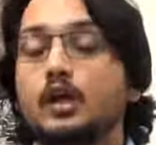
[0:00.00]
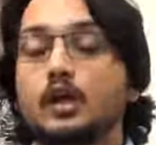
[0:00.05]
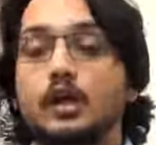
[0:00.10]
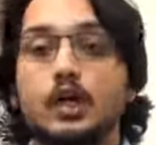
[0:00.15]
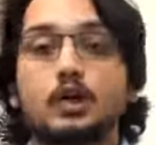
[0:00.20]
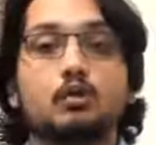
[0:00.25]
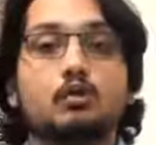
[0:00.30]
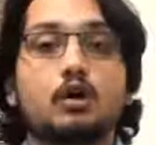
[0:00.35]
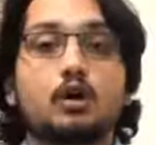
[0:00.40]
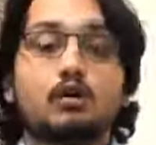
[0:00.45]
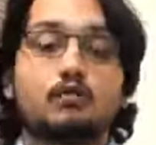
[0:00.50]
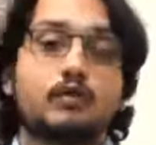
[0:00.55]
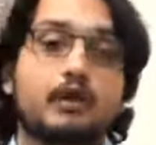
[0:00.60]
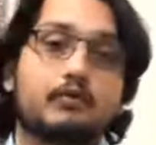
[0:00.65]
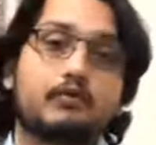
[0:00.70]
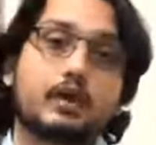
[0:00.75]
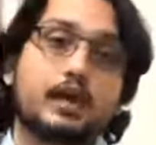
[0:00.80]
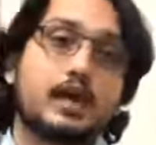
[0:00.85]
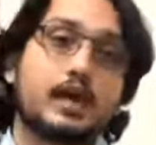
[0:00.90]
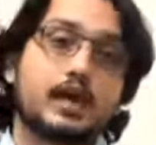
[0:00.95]
Now, uh,
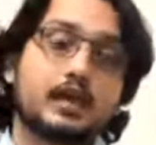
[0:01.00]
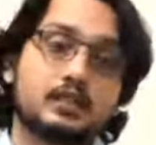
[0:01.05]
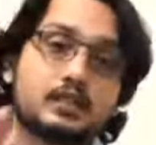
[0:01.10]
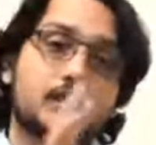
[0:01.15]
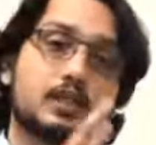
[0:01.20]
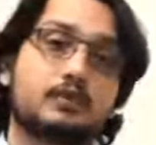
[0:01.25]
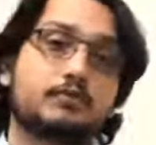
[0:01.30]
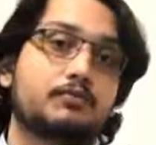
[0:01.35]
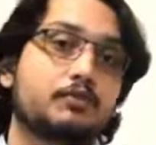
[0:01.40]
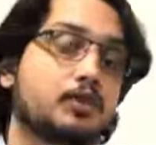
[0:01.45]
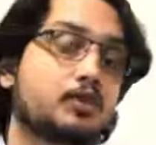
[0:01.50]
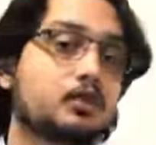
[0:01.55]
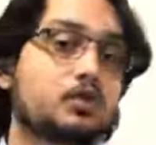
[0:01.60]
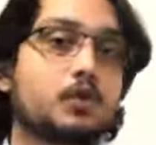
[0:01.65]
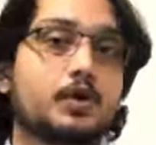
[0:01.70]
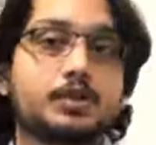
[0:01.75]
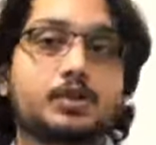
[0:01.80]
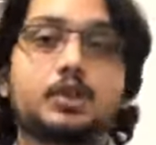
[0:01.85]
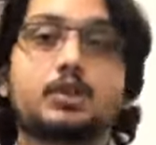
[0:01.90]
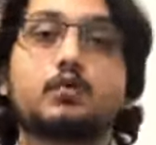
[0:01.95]
when I asked her the first
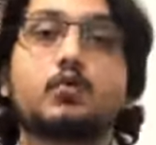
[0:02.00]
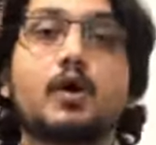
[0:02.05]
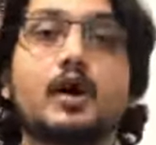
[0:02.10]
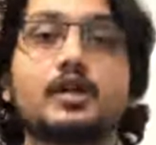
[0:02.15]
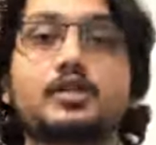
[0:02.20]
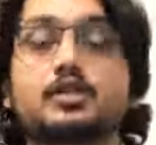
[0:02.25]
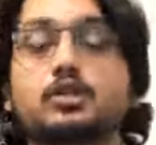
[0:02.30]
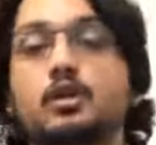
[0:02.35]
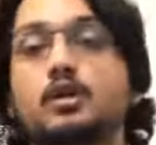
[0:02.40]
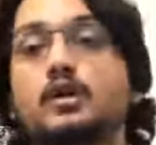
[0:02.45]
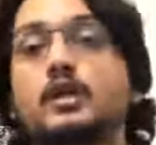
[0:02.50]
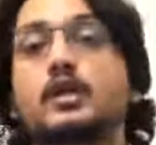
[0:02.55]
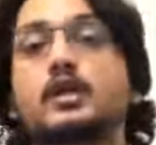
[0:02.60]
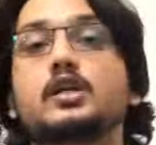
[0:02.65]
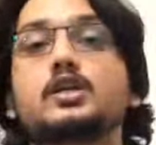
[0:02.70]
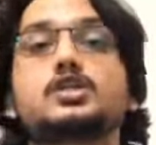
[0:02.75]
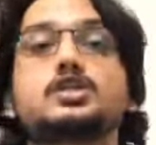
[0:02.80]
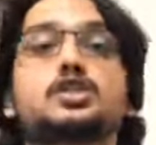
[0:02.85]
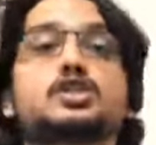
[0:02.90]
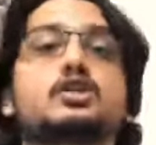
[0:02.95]
question, why is your
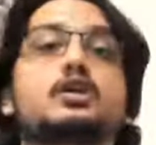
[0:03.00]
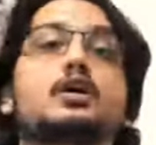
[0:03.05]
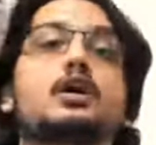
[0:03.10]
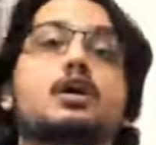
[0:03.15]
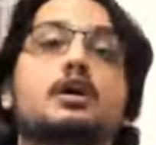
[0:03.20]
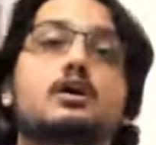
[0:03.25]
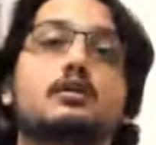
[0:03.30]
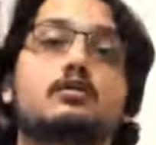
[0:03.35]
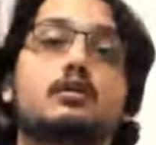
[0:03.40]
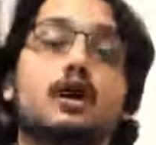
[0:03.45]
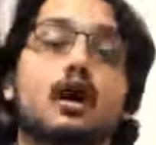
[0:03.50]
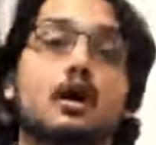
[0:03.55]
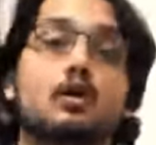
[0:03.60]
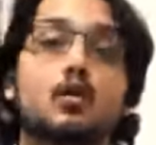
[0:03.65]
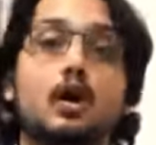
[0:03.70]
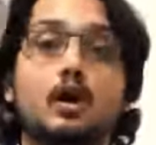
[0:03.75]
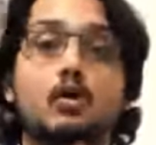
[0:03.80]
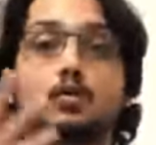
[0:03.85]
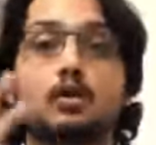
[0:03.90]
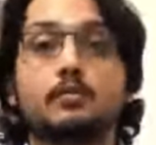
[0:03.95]
English, uh, how,
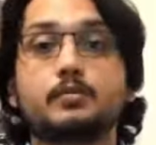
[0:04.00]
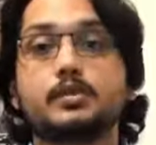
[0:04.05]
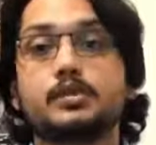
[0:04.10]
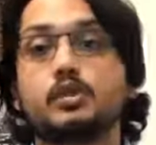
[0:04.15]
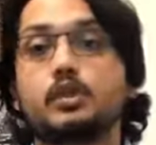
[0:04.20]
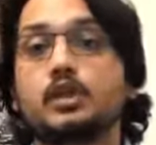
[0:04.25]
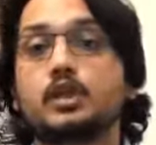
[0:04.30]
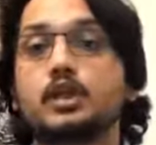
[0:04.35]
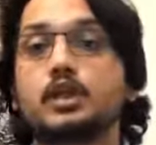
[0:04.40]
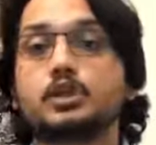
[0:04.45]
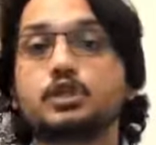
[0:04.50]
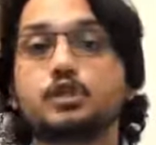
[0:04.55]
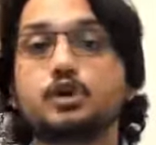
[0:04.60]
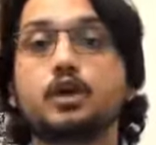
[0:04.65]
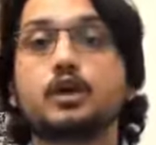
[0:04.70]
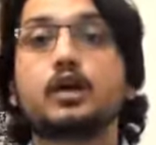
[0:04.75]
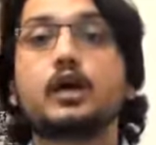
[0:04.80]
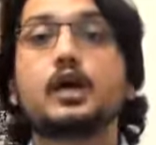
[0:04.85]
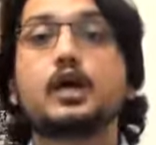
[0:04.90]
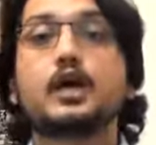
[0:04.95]
how come is your English
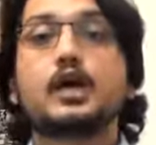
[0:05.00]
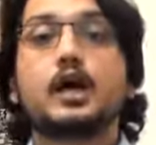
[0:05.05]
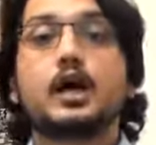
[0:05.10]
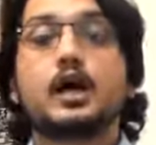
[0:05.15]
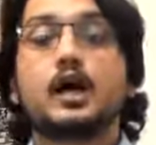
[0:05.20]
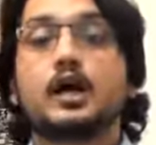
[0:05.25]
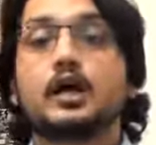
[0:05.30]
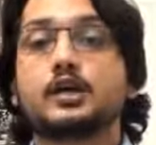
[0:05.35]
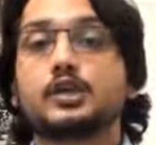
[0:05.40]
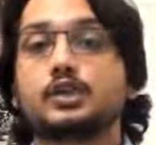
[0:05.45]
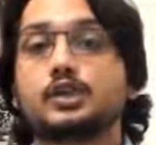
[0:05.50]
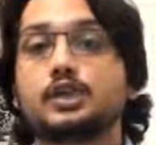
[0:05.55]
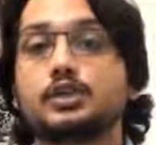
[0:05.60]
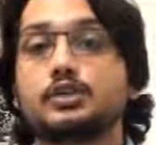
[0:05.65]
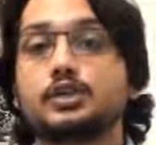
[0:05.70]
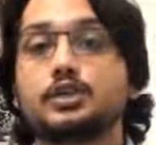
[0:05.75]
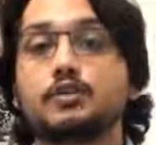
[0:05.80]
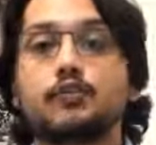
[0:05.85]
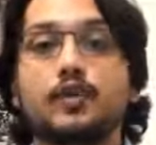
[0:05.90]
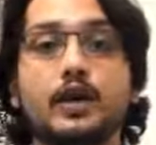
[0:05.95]
good? Uh, she,
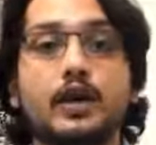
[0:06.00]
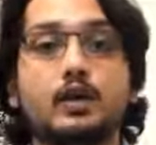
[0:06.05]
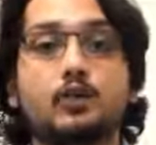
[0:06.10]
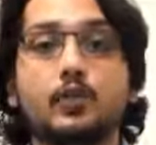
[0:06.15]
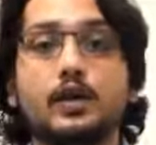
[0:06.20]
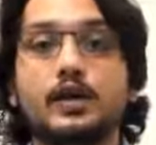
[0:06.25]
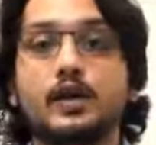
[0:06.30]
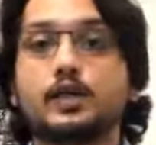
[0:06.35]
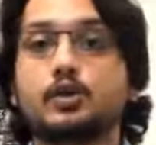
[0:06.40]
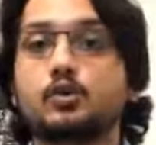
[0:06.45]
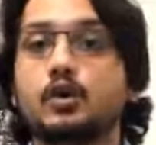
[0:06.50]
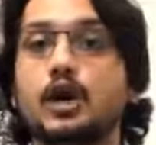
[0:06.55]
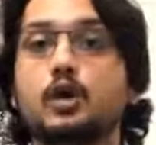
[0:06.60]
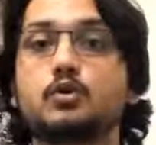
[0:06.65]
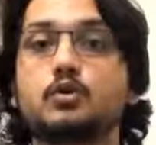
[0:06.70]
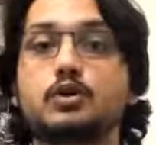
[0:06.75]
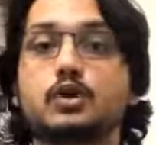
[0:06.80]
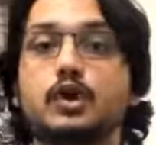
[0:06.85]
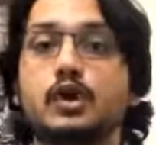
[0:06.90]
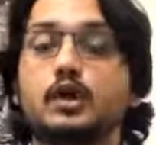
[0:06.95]
she very quickly took
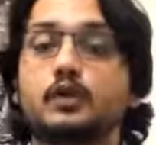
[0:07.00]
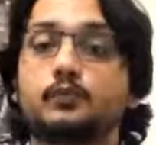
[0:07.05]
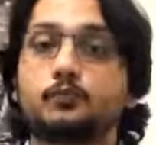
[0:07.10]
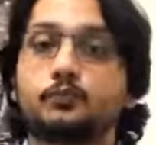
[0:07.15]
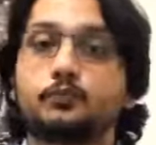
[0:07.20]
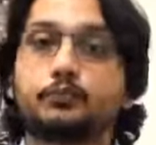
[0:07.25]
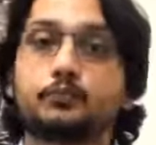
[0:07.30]
out, uh,